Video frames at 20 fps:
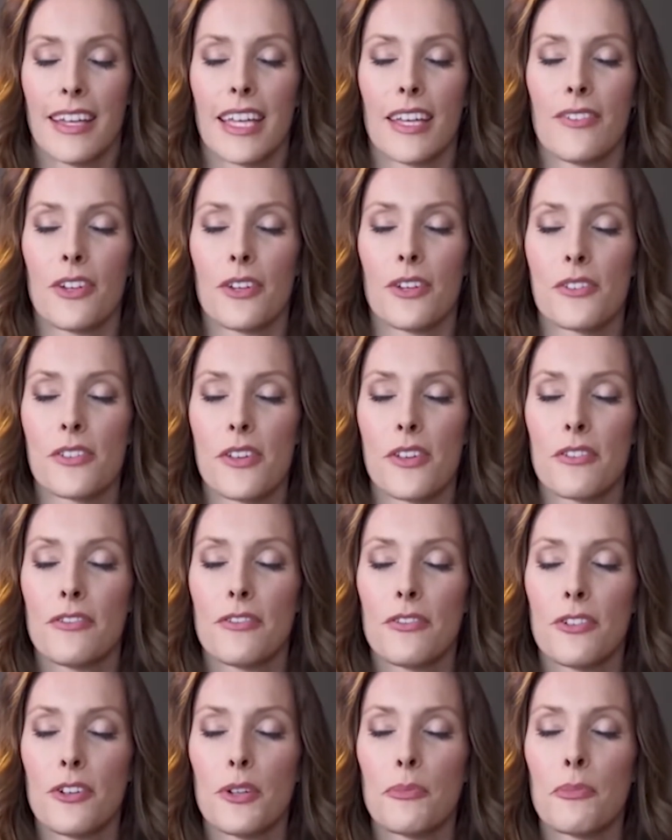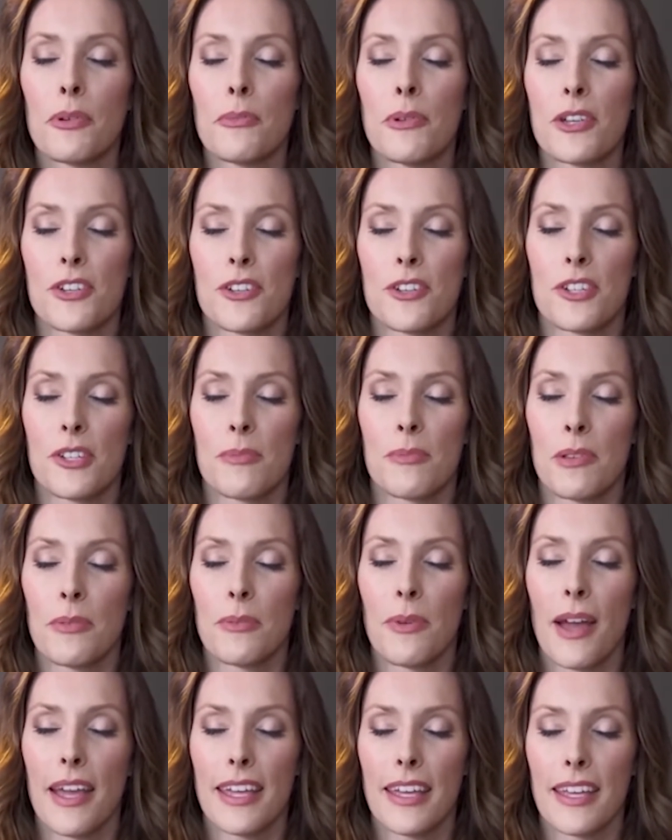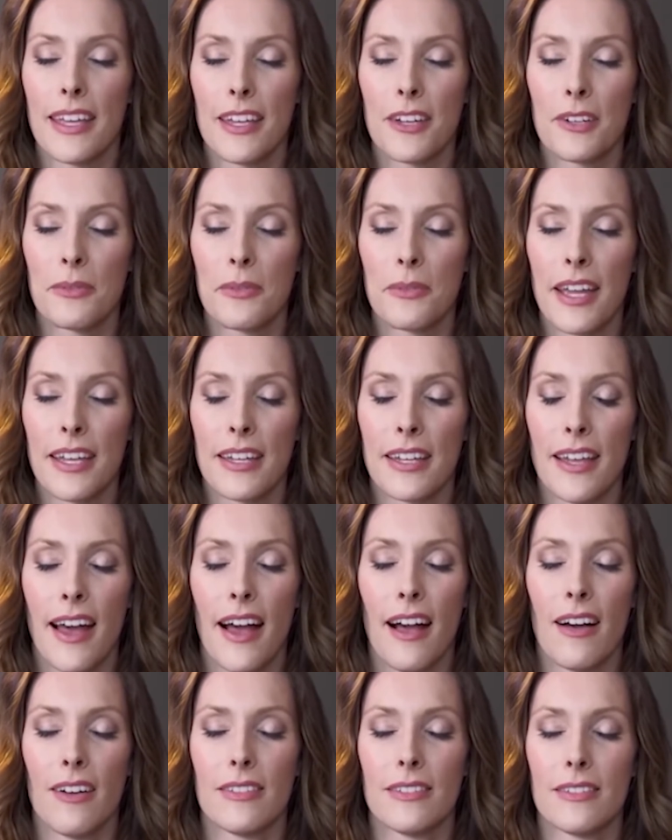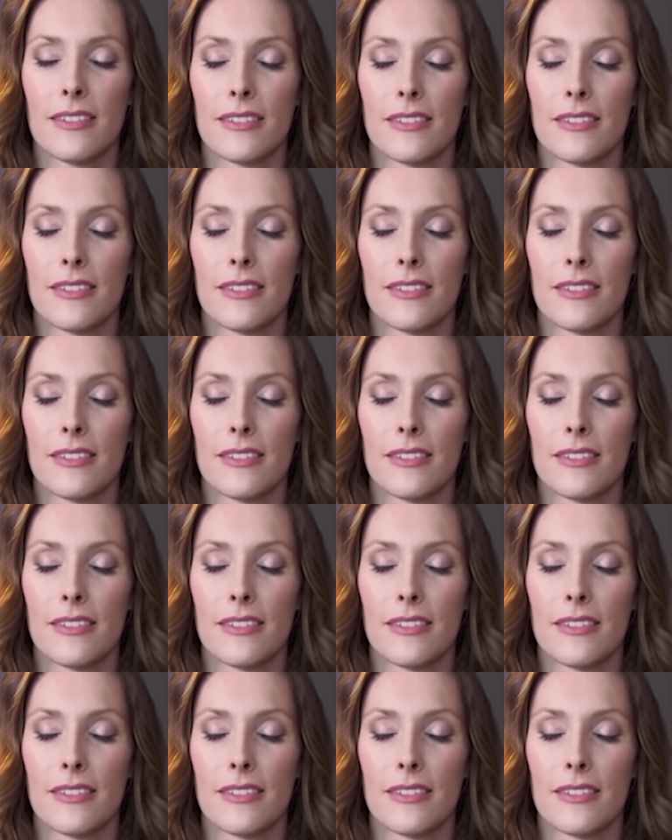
Giving yourself full permission to be right here, right now.